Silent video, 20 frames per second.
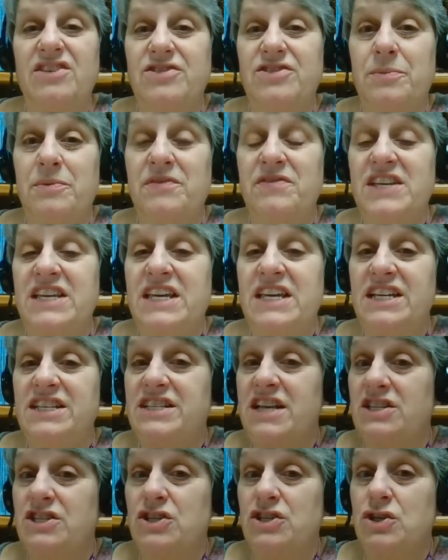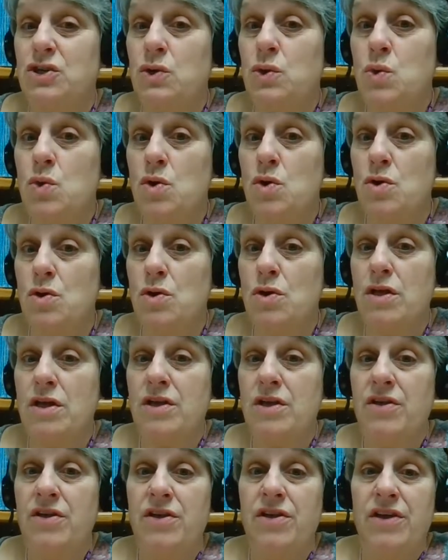some of the kids at school,
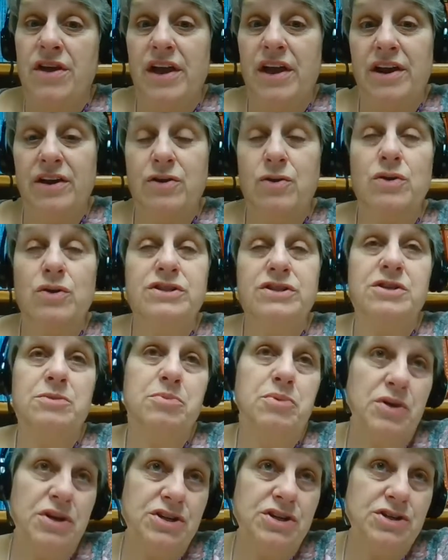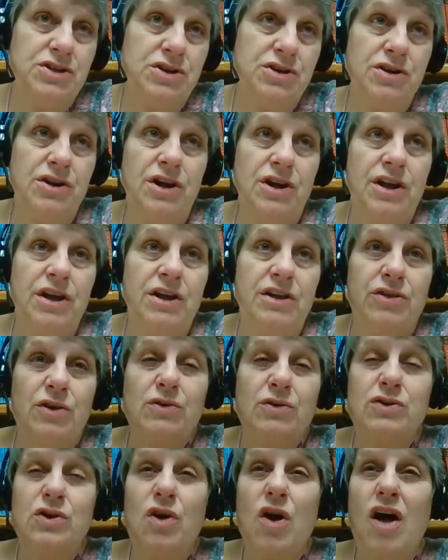and of course the preacher.
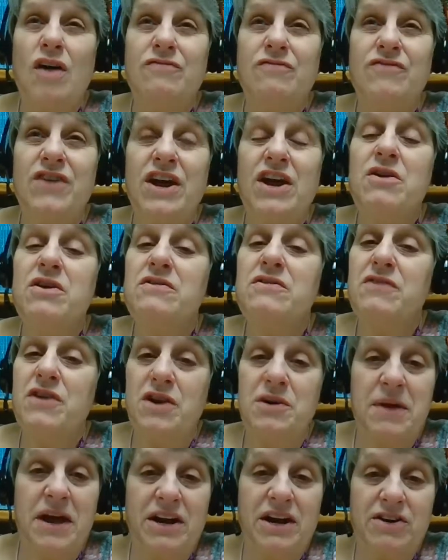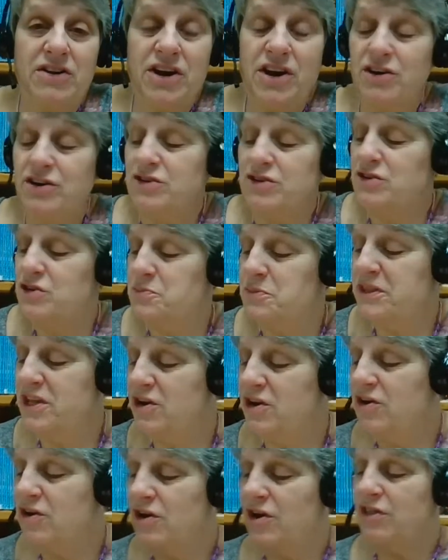Those are all very, very minor characters, but
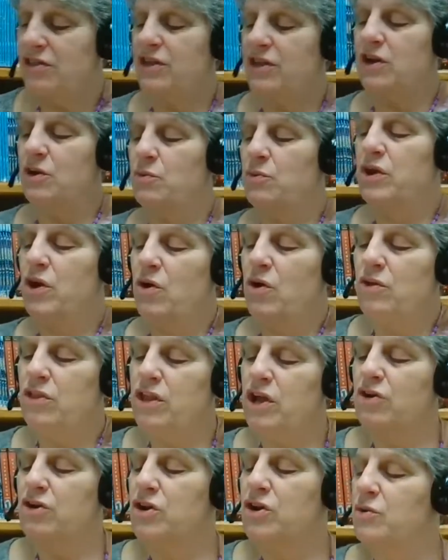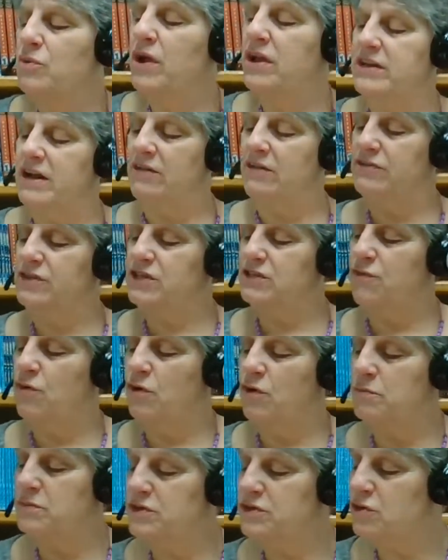there that we only are going to write down these
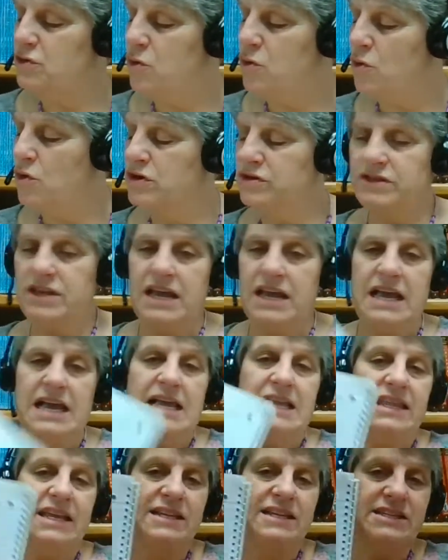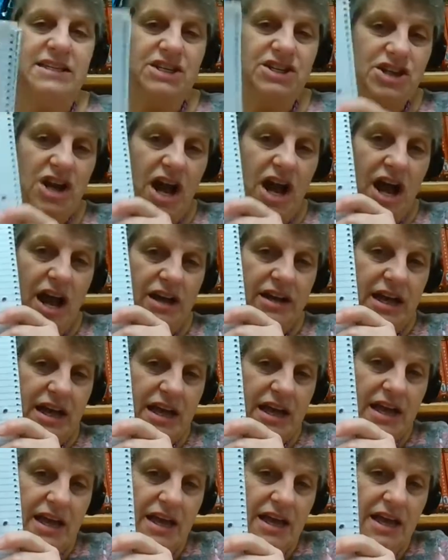four: Mr. Corse, Lazy John,